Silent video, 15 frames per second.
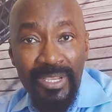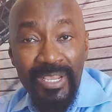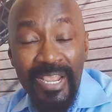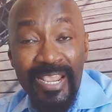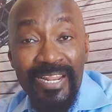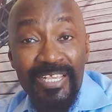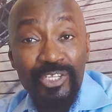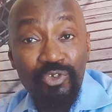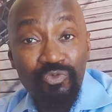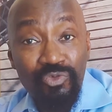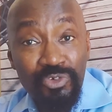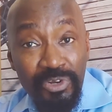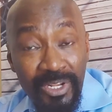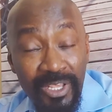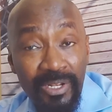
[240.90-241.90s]
it is
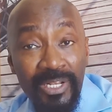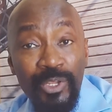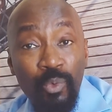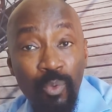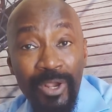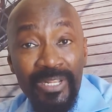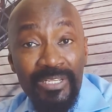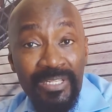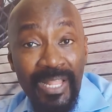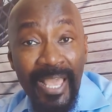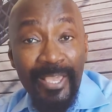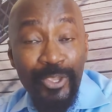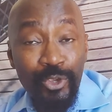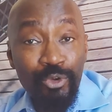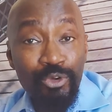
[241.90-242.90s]
literally what it's
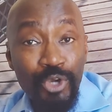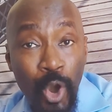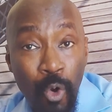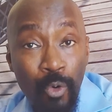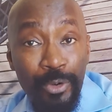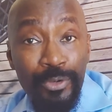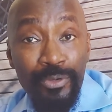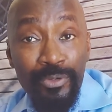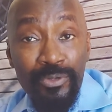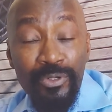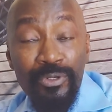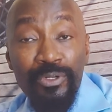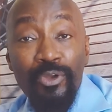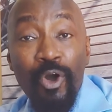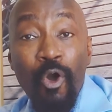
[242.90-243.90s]
like you going
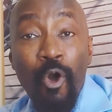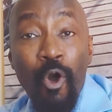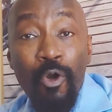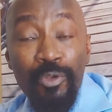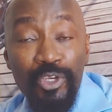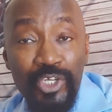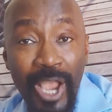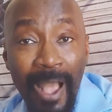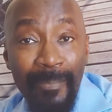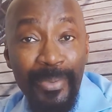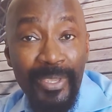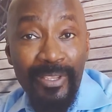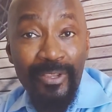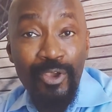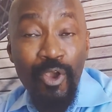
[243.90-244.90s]

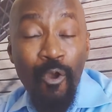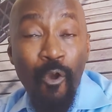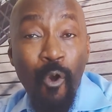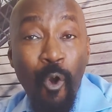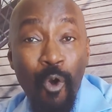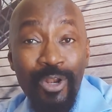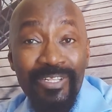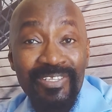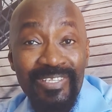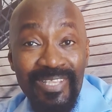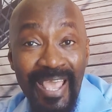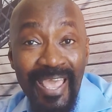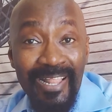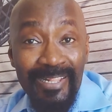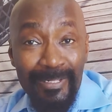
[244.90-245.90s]
shopping on
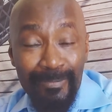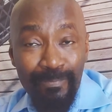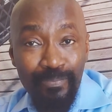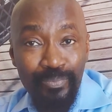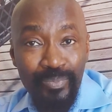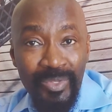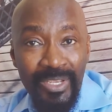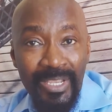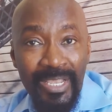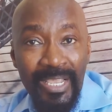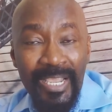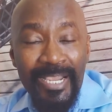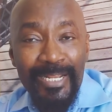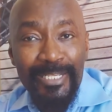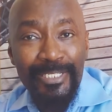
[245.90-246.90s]
sale.
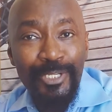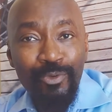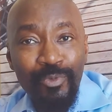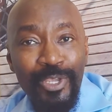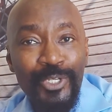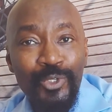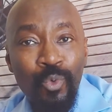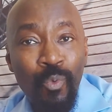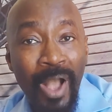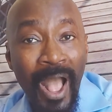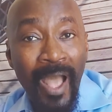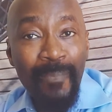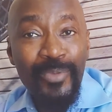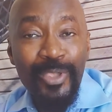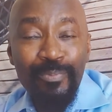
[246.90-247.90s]
It is the reason
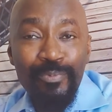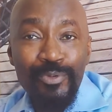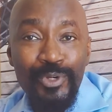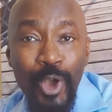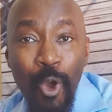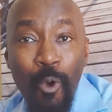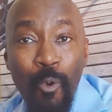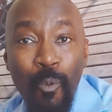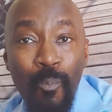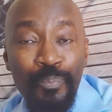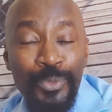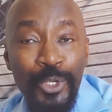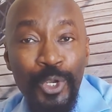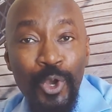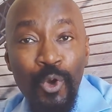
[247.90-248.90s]
why people go
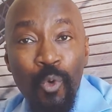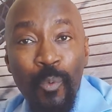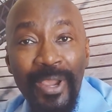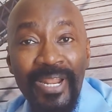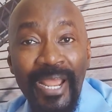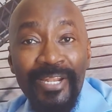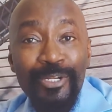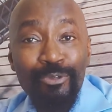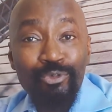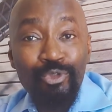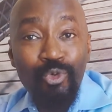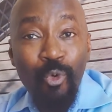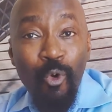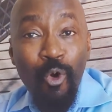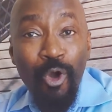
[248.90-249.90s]
wait at the
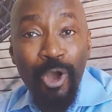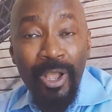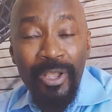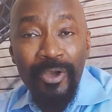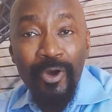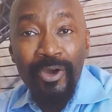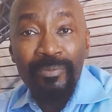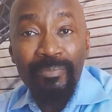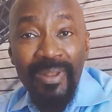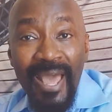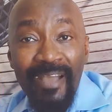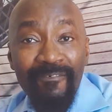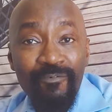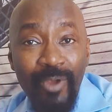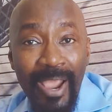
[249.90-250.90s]
store on
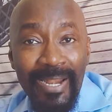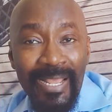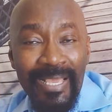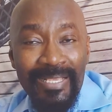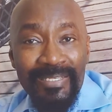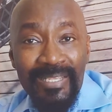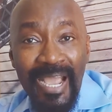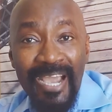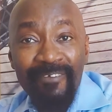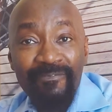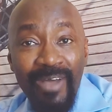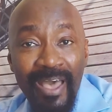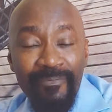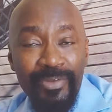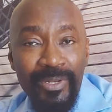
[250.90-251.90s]
Black Fridays at
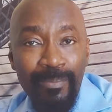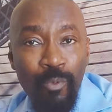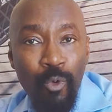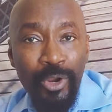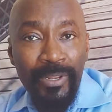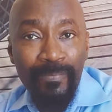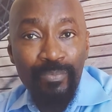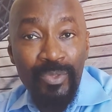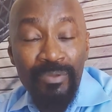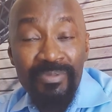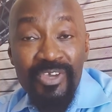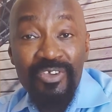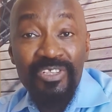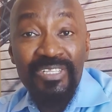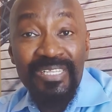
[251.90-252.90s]
5 in the morning,
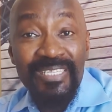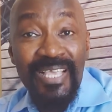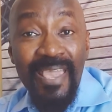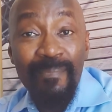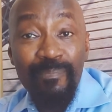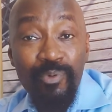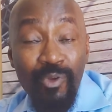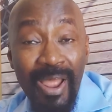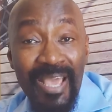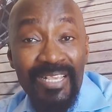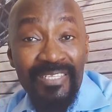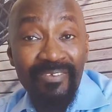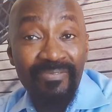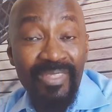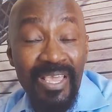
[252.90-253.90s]
because the same
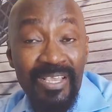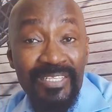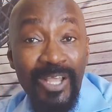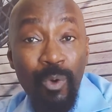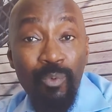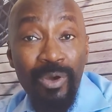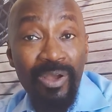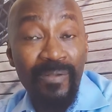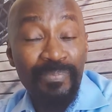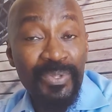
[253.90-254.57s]
price of things that were